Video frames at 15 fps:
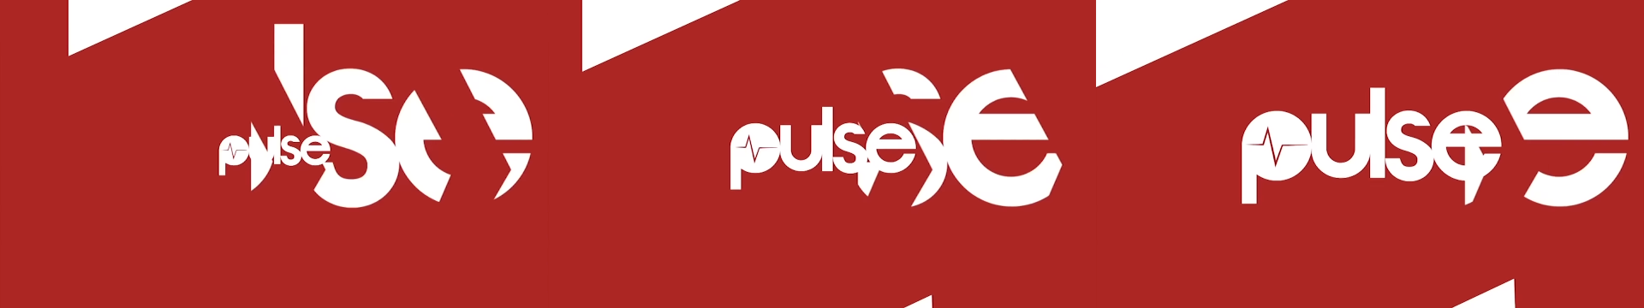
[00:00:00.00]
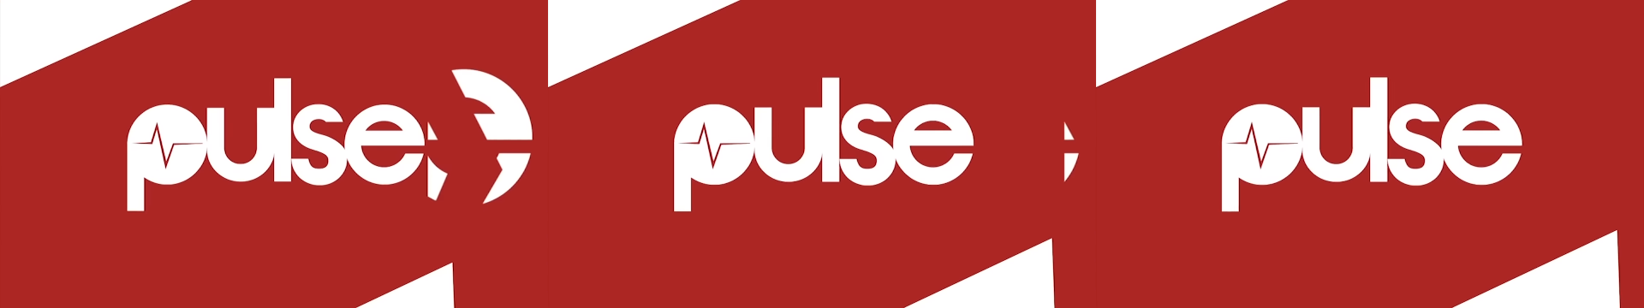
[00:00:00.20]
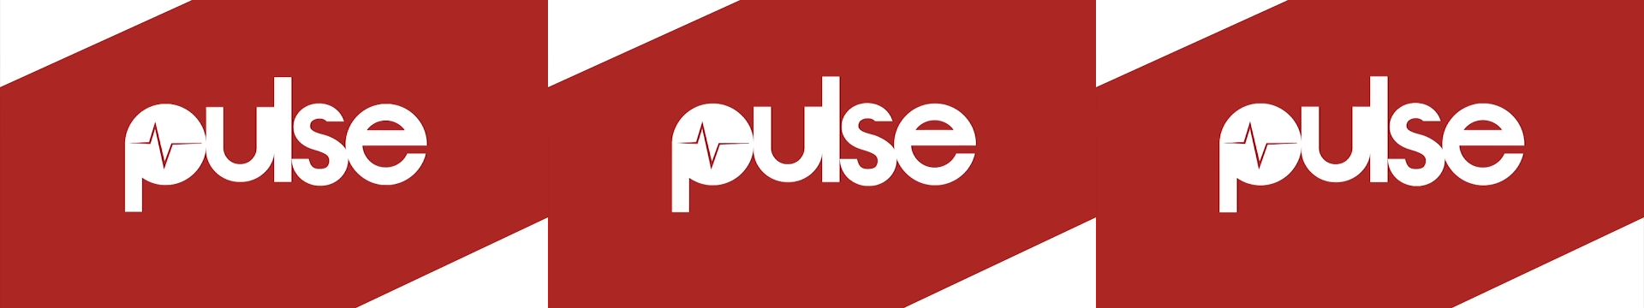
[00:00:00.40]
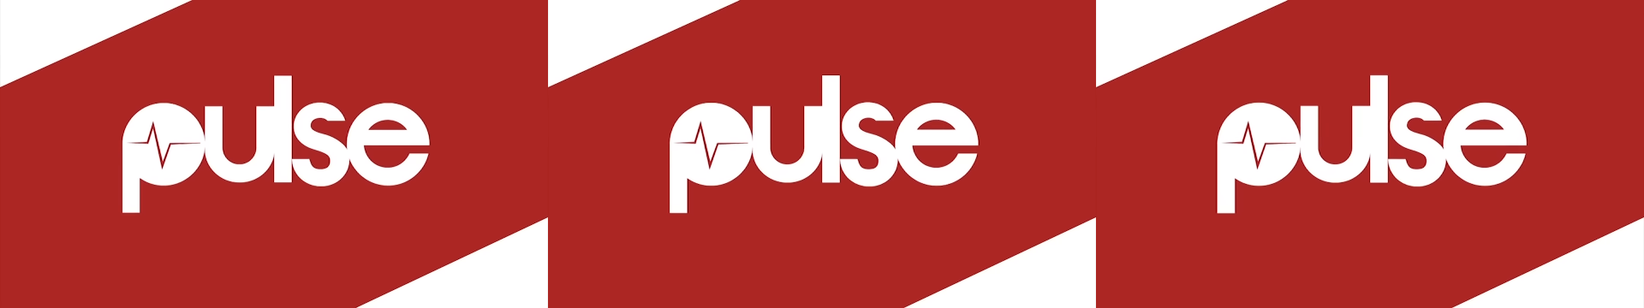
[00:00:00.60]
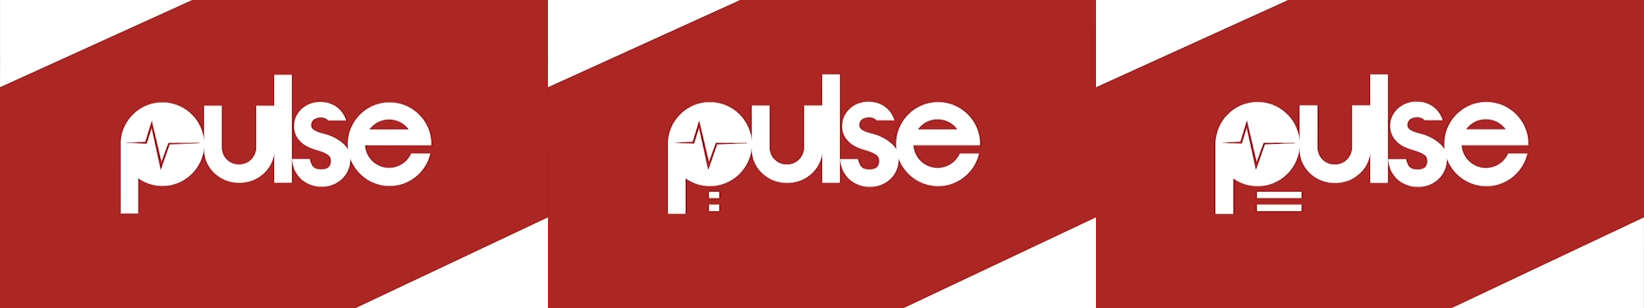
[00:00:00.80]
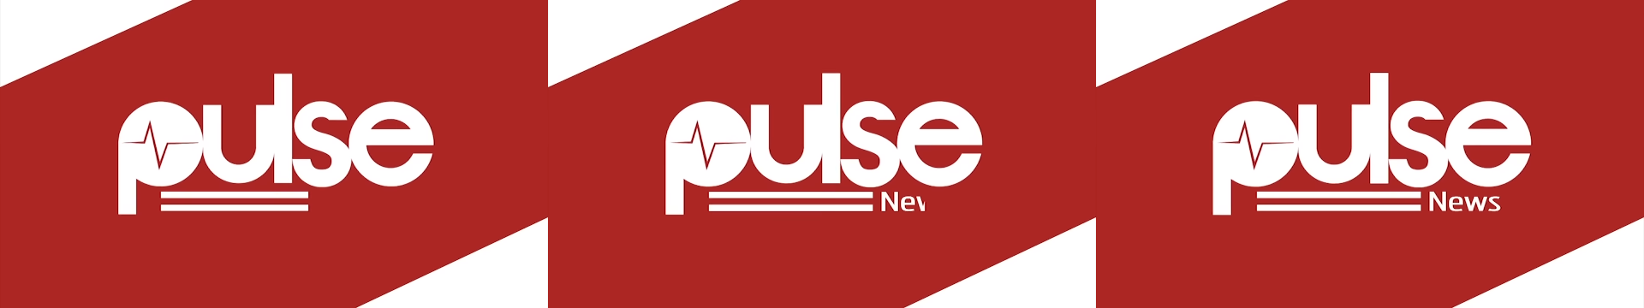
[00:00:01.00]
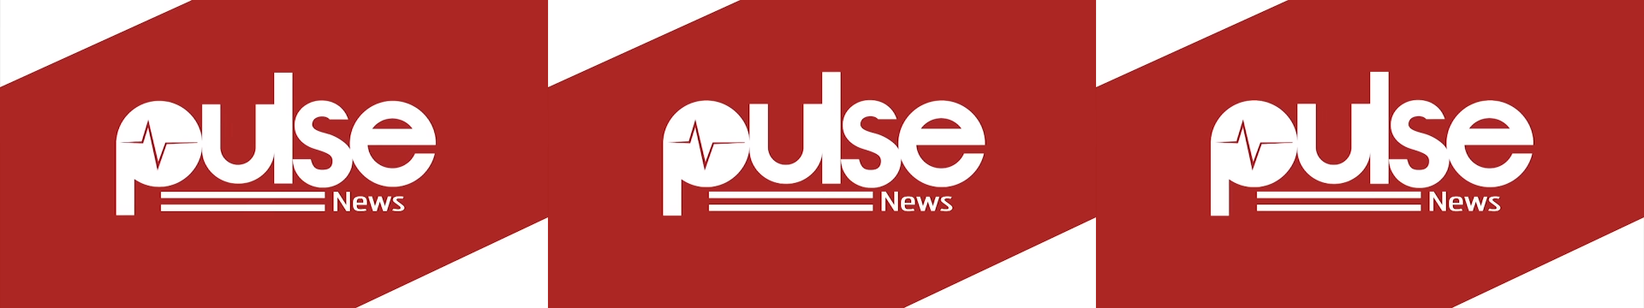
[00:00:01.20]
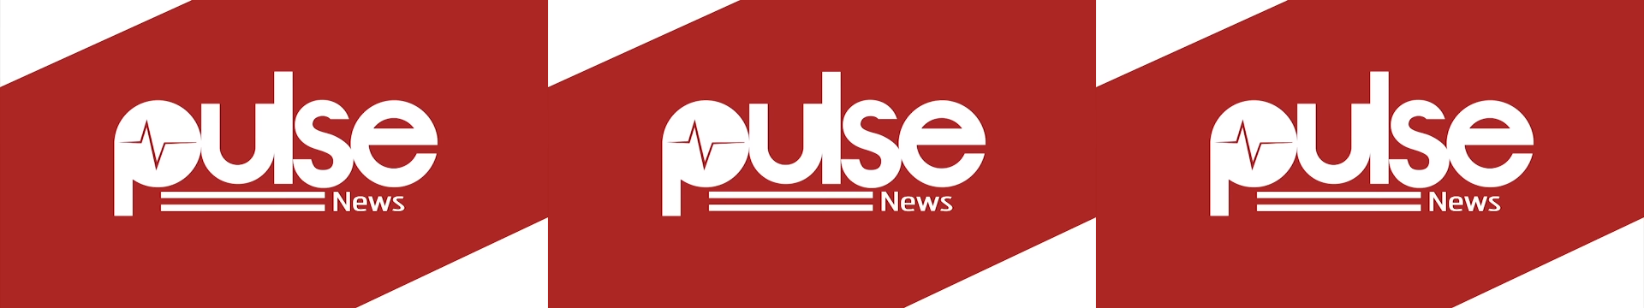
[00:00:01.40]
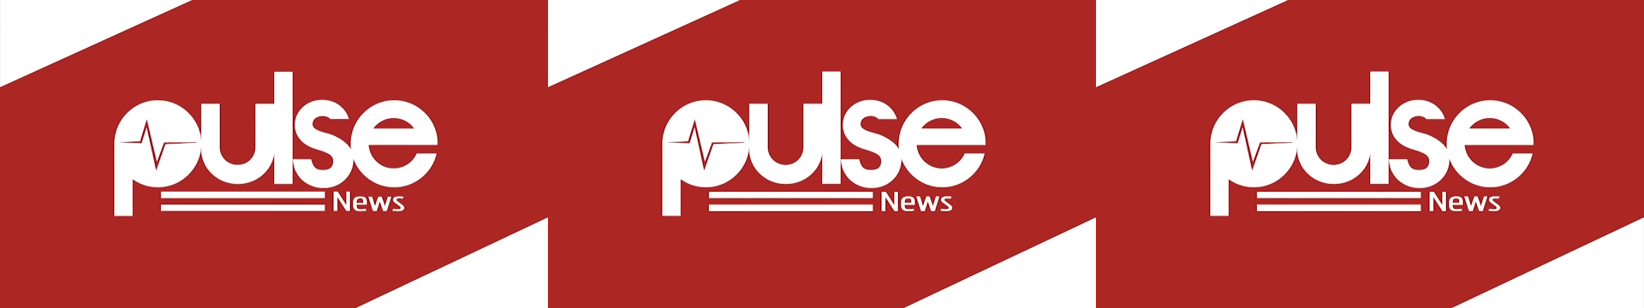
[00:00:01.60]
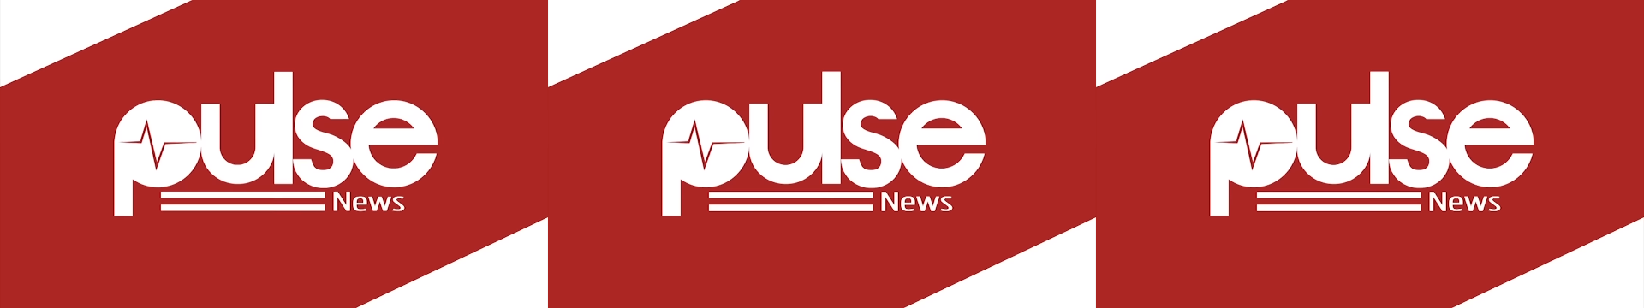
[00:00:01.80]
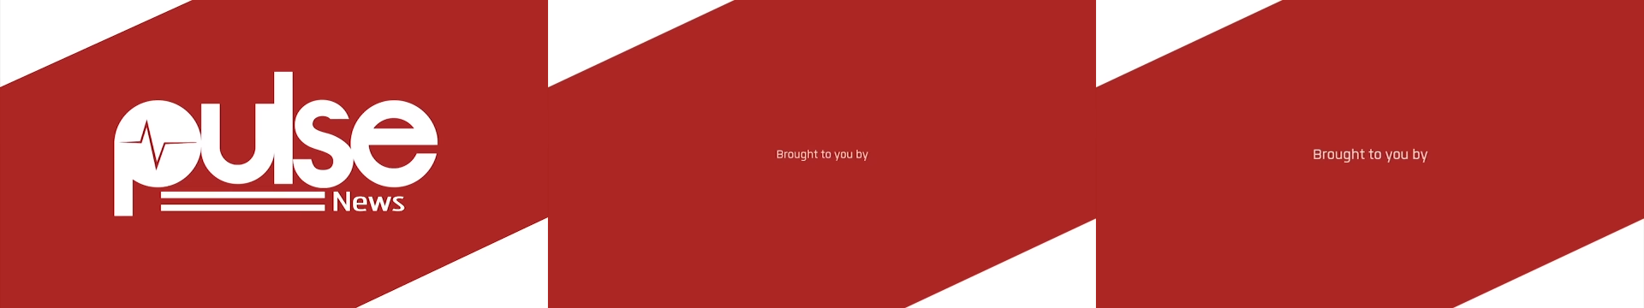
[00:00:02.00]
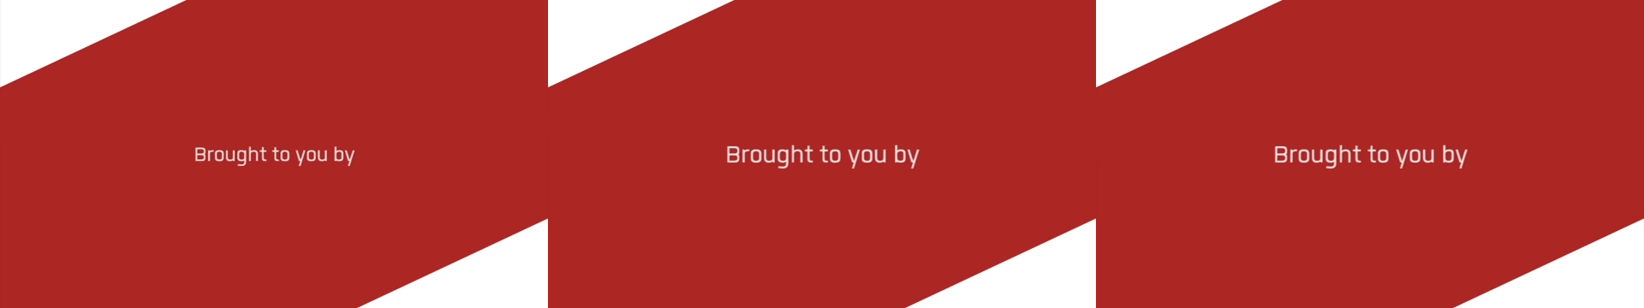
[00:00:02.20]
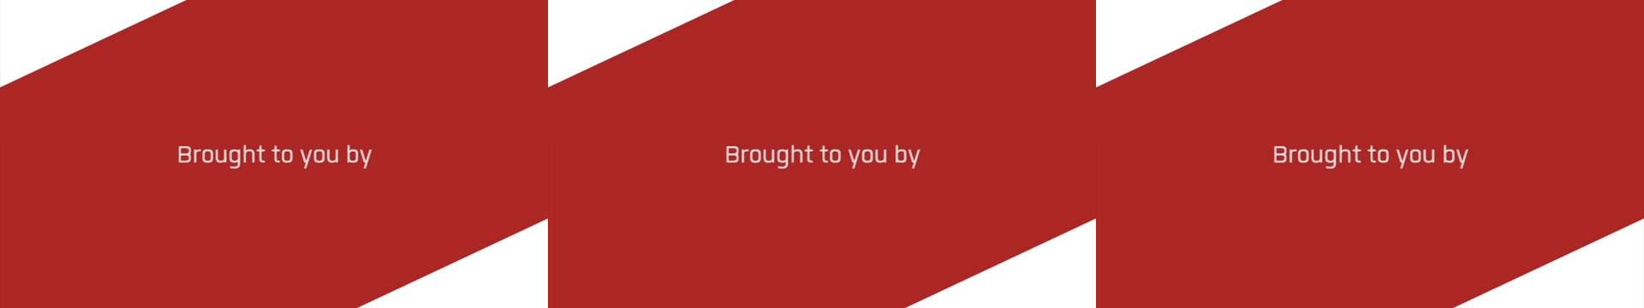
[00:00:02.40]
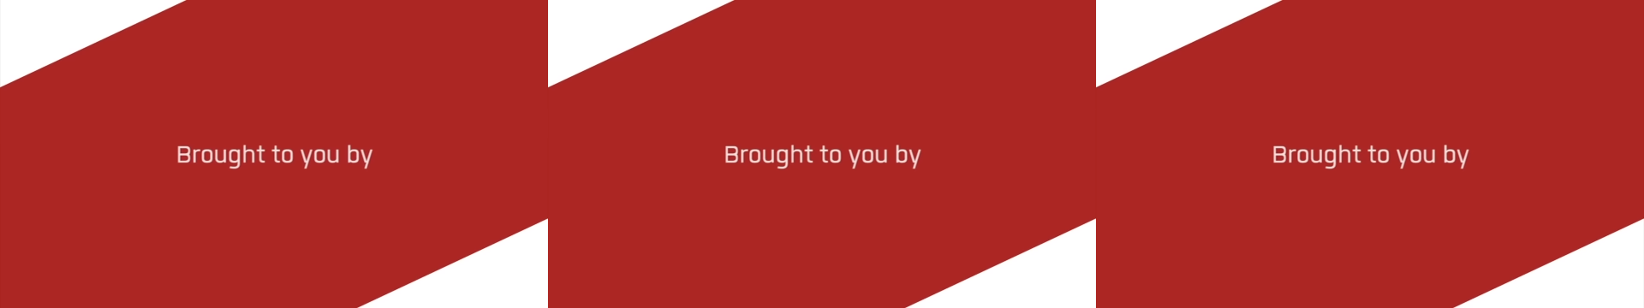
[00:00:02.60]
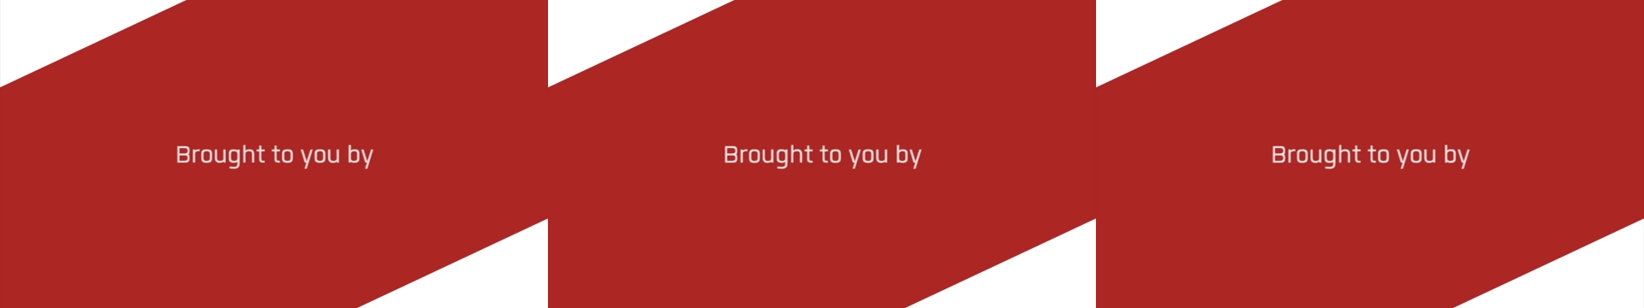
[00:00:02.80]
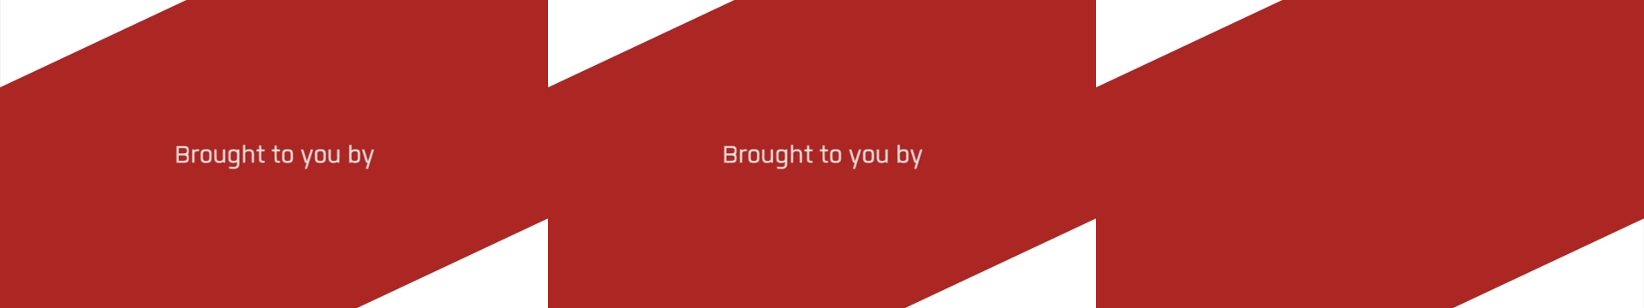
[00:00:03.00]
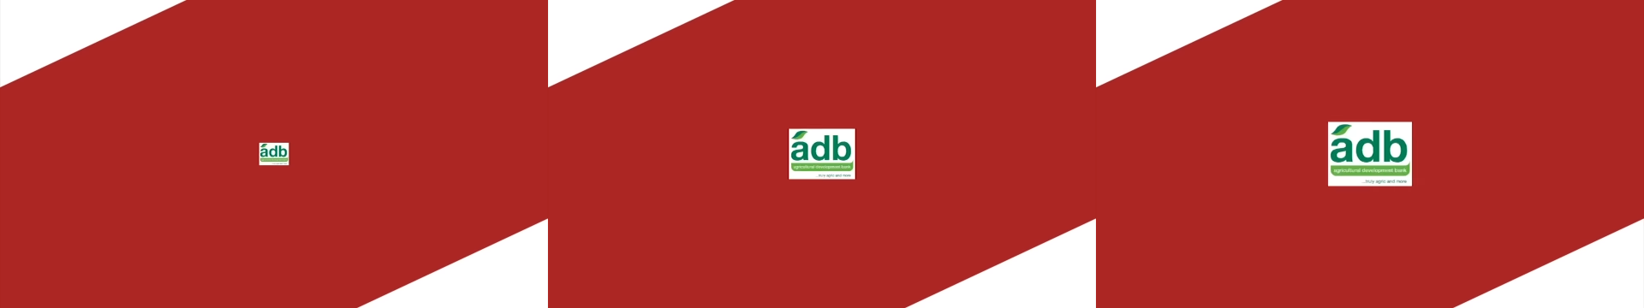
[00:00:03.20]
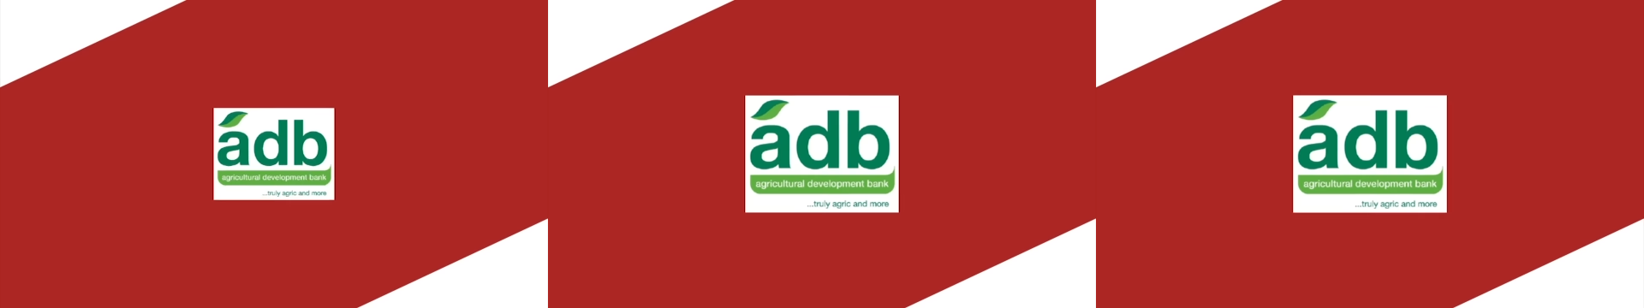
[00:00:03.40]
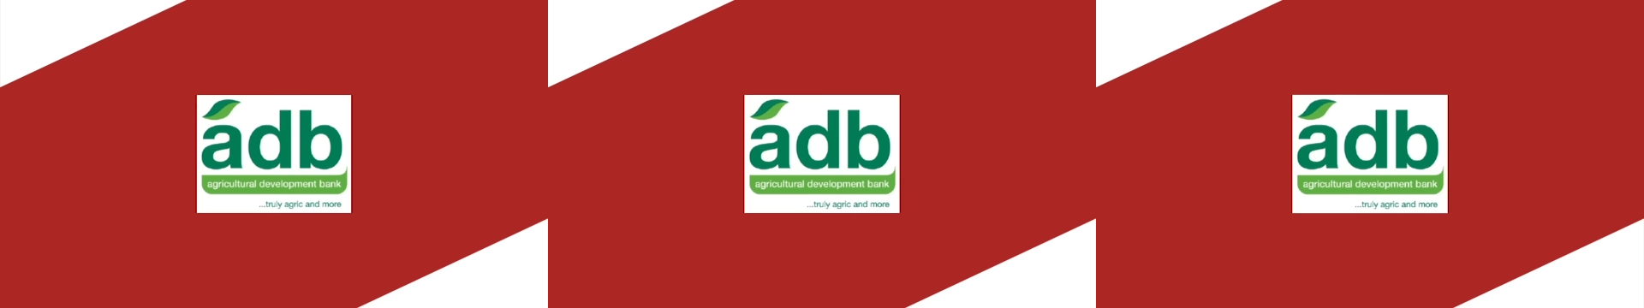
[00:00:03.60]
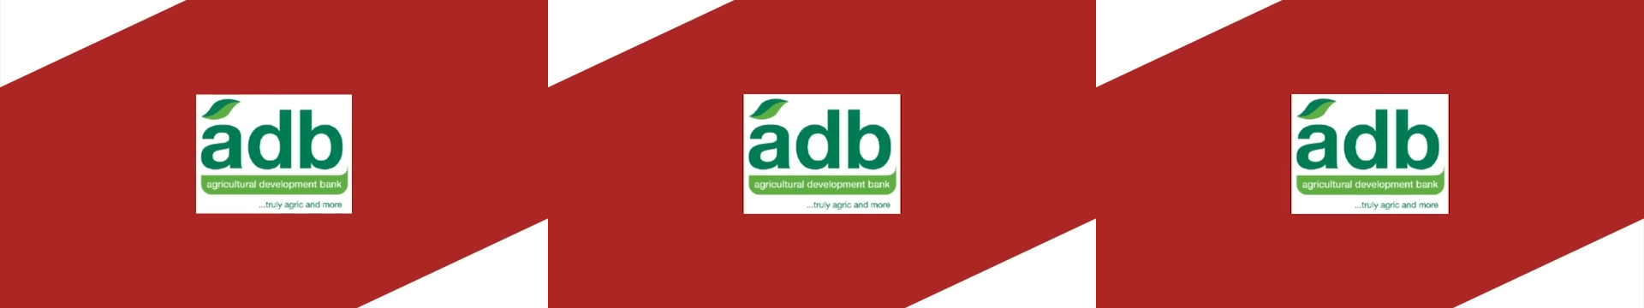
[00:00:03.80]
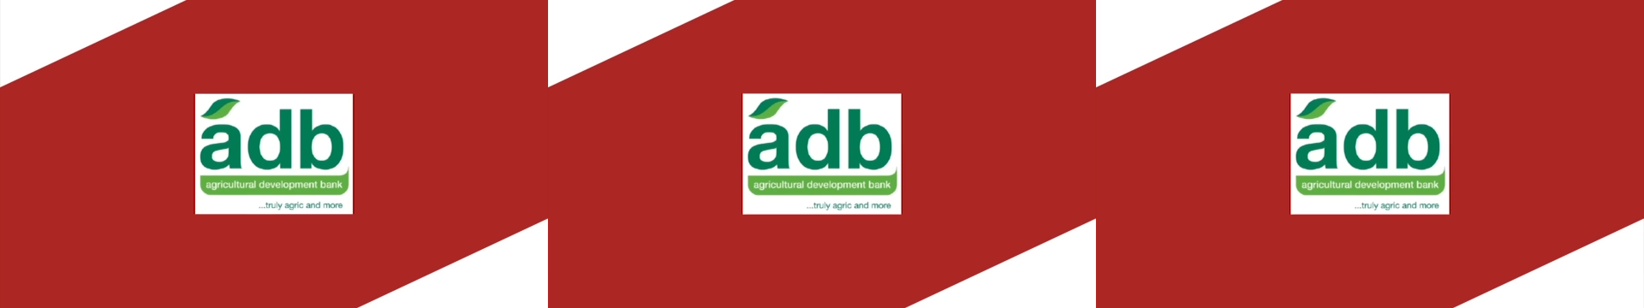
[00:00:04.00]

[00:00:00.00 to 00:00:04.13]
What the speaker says: No face is visible, so there are no lips to read.